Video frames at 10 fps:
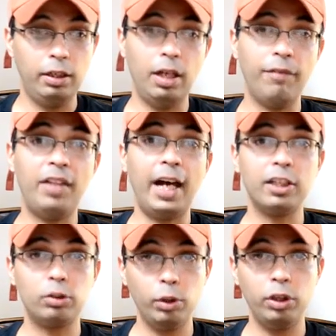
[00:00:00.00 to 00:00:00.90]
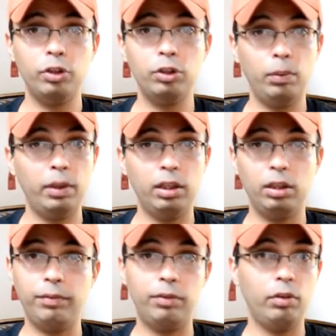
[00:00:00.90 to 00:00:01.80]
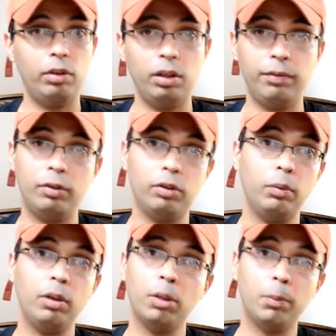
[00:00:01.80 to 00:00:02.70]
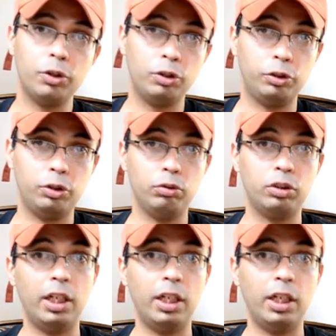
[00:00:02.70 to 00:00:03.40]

if that's what you're doing, if you're doing commercial shoots